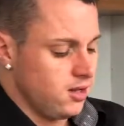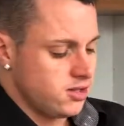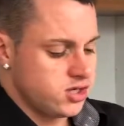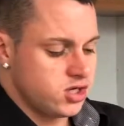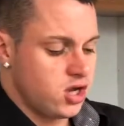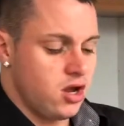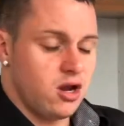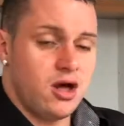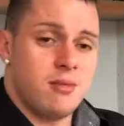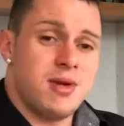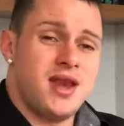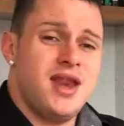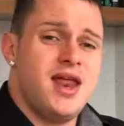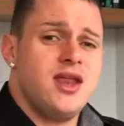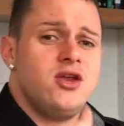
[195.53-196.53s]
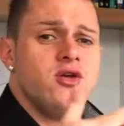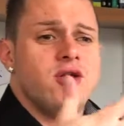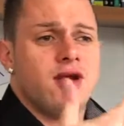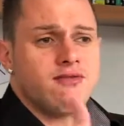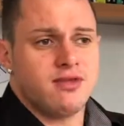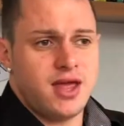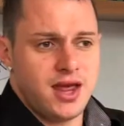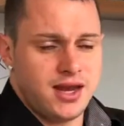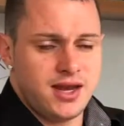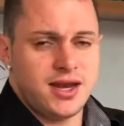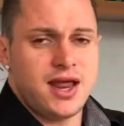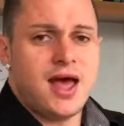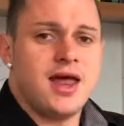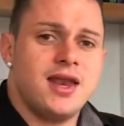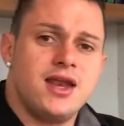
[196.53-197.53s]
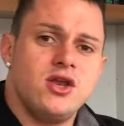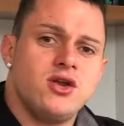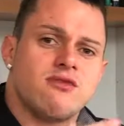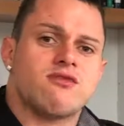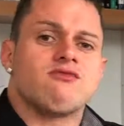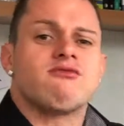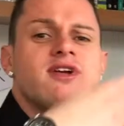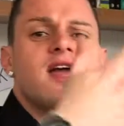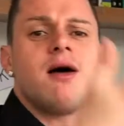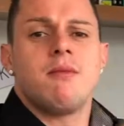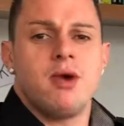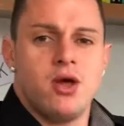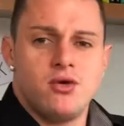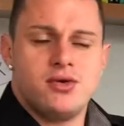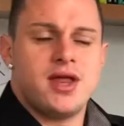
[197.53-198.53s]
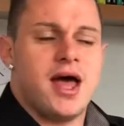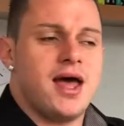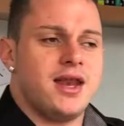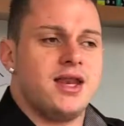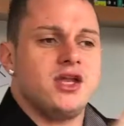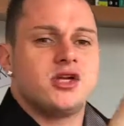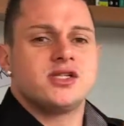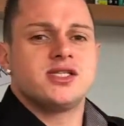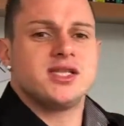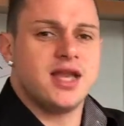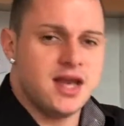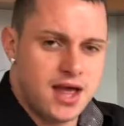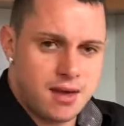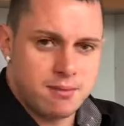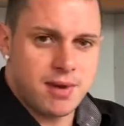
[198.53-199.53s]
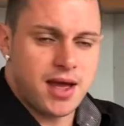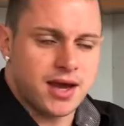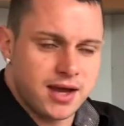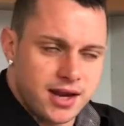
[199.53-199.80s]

to turn up, and then you have to edit that, and then you have to re-upload that, and then you can send that back,